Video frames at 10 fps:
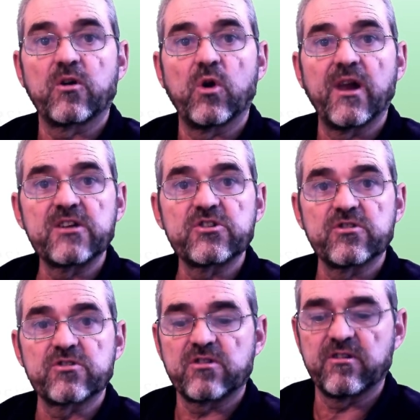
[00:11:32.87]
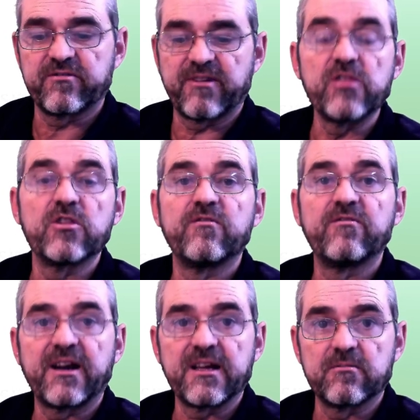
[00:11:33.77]
collections of random
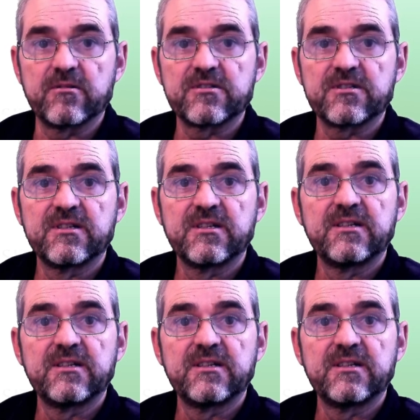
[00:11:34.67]
variables